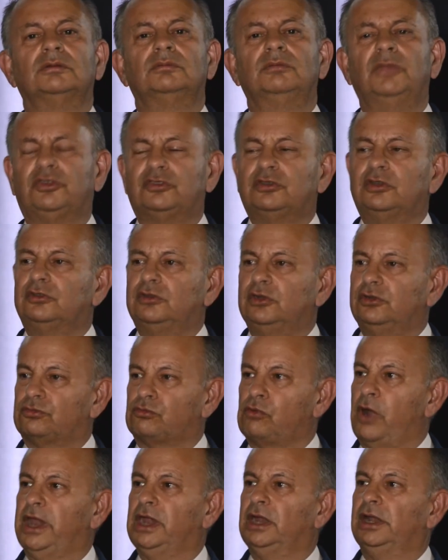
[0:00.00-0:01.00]
Mr.
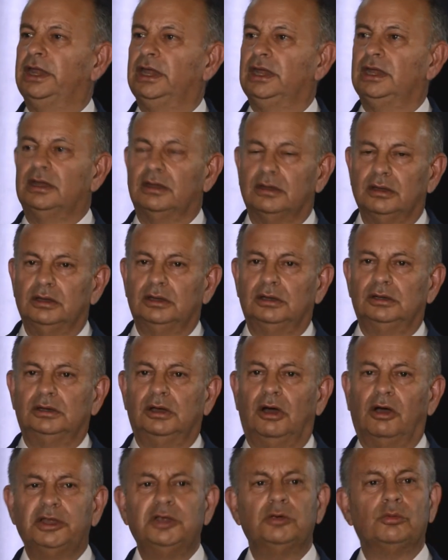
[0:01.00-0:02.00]
Disraeli,
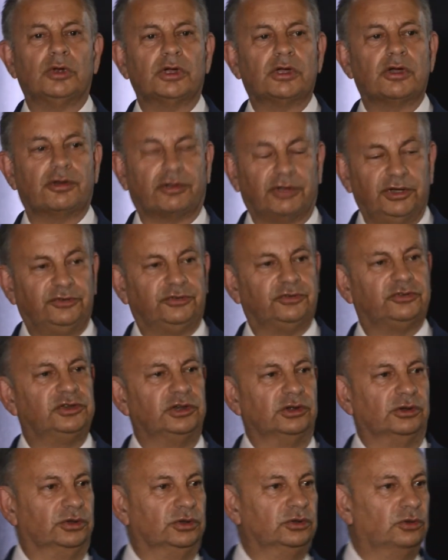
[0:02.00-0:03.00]
are you a
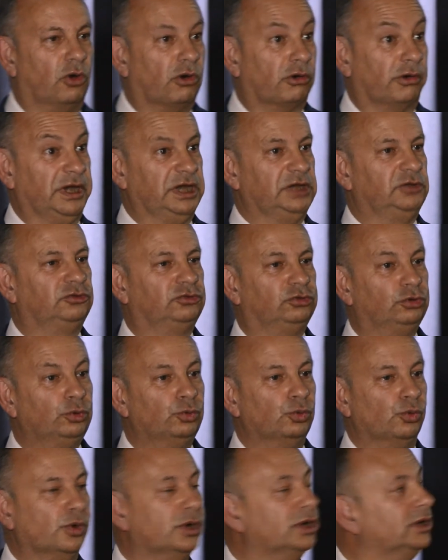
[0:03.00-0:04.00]
Christian or a
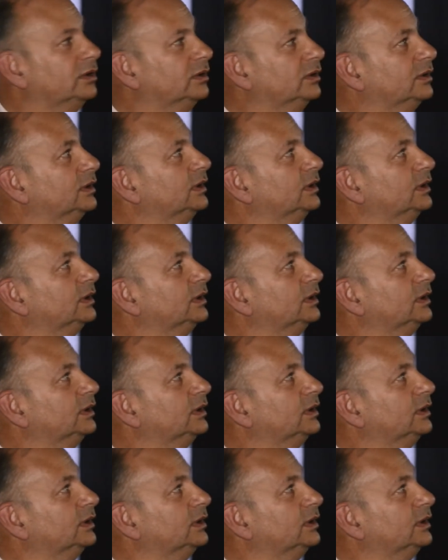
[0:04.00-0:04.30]
Jew?